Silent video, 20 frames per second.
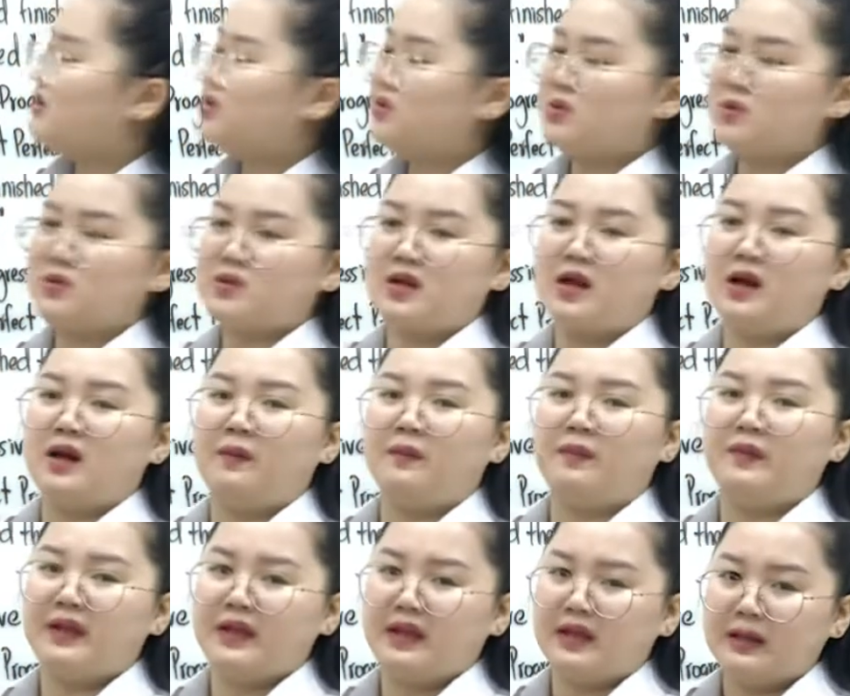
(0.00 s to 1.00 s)
use
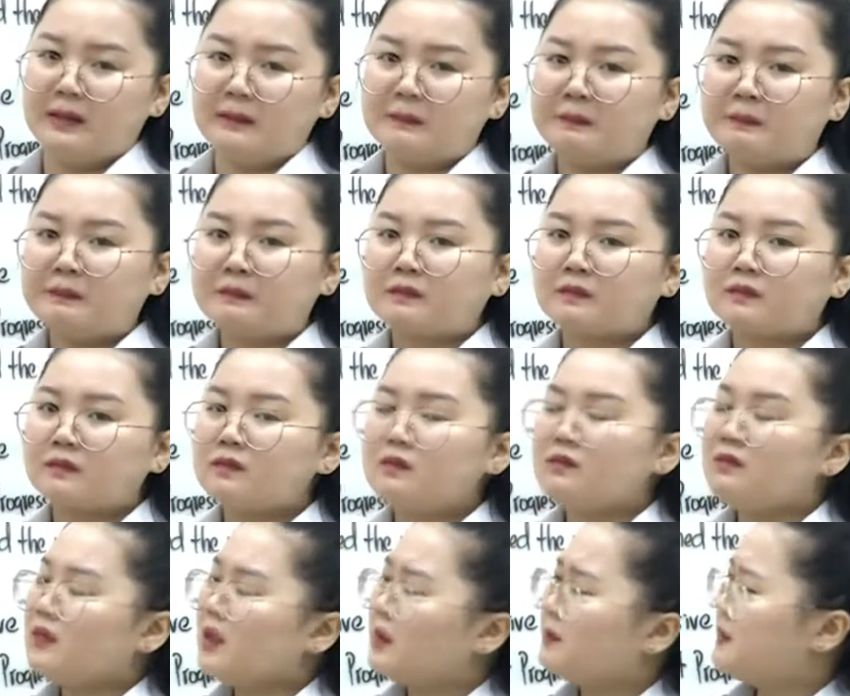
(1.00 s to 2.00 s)
the
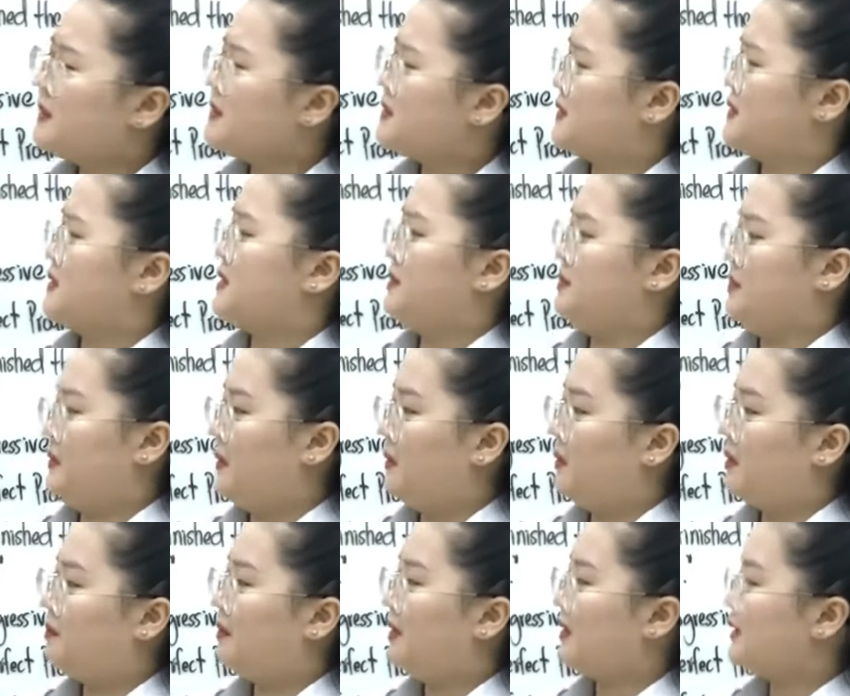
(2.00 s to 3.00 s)
present
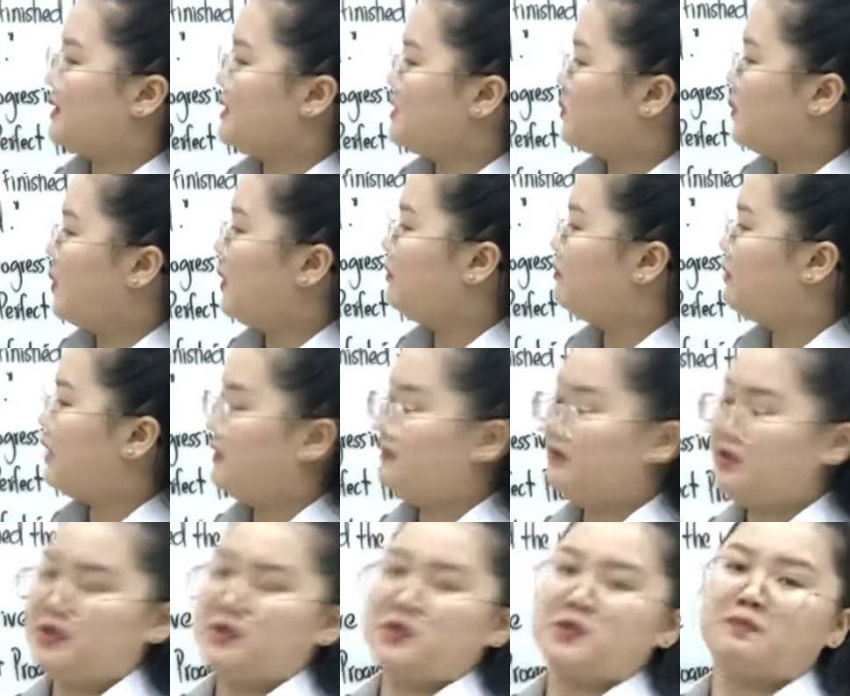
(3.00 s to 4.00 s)
simple? But this one, why
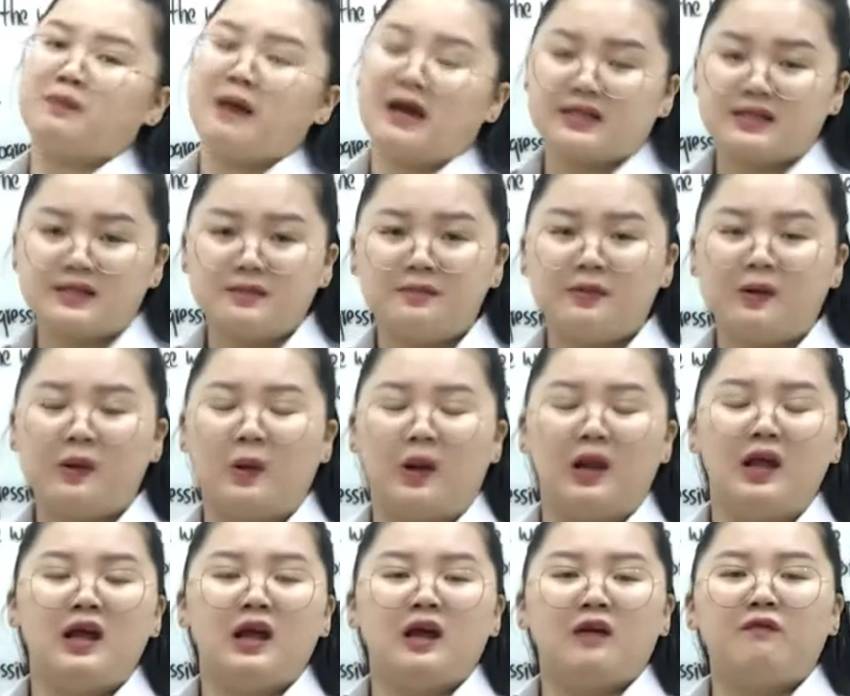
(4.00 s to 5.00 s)
we use past simple
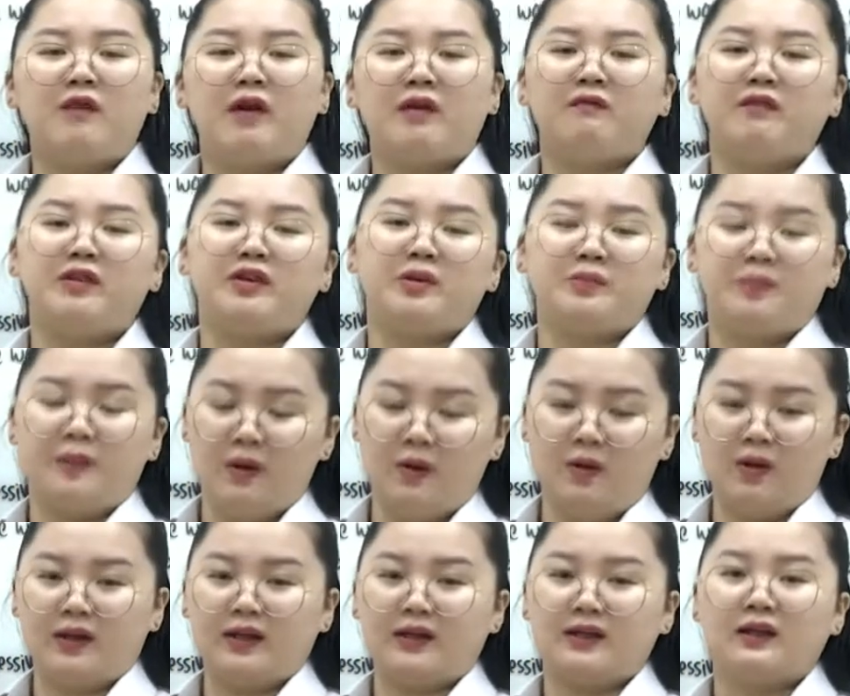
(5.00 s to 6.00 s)
when we
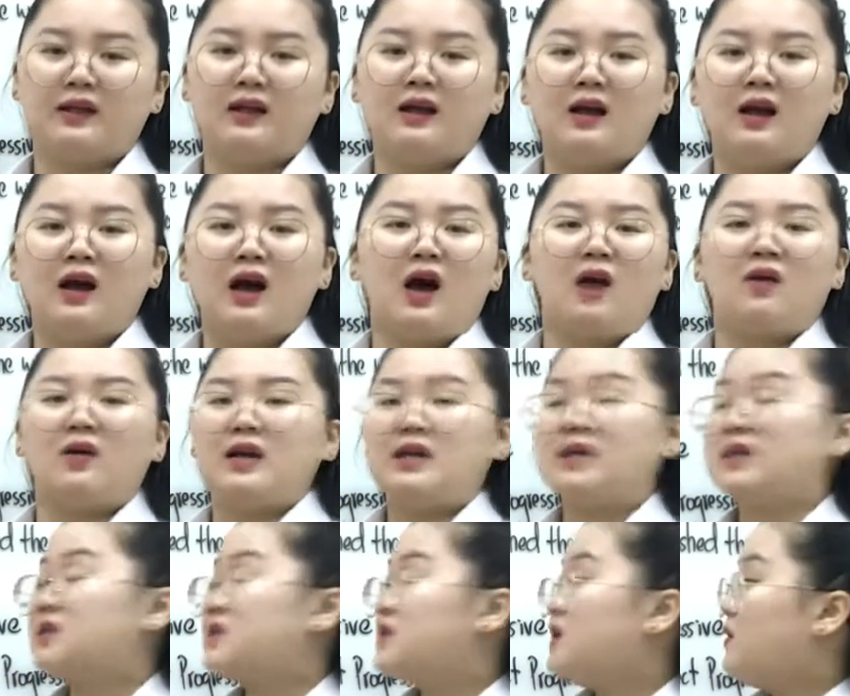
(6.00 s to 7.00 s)
report it?
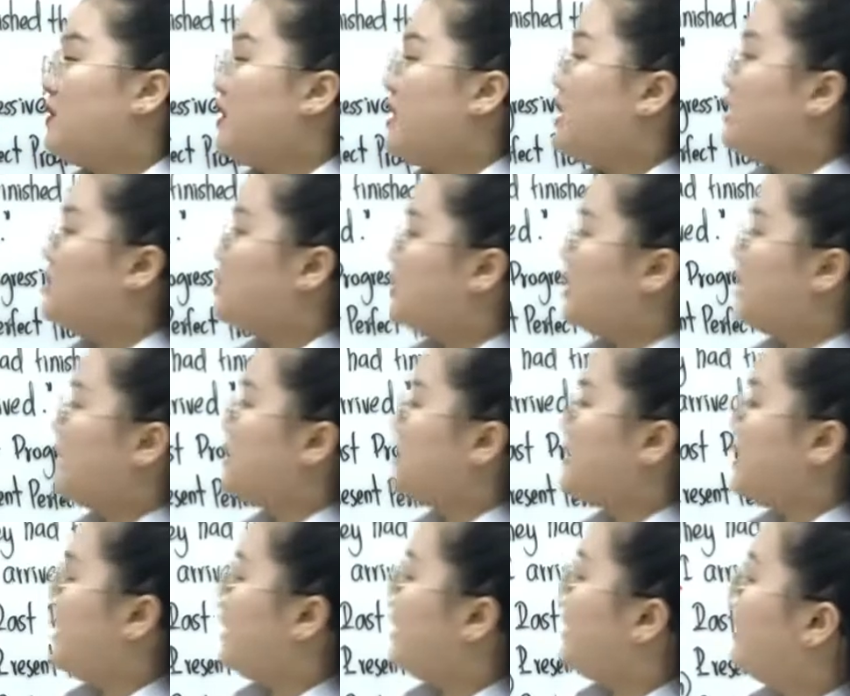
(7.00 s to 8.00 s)
Alright, so here, as you can
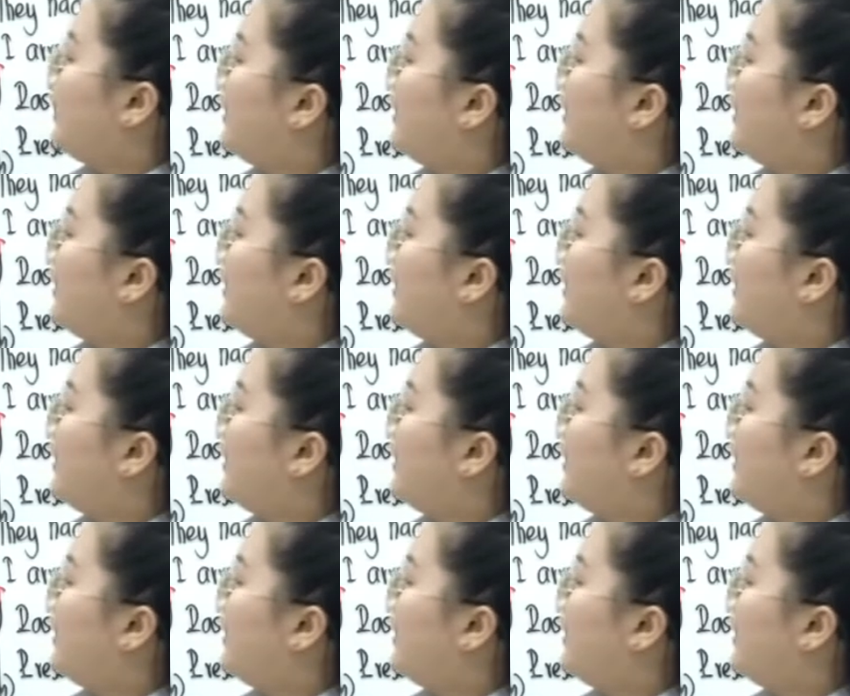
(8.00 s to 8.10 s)
see,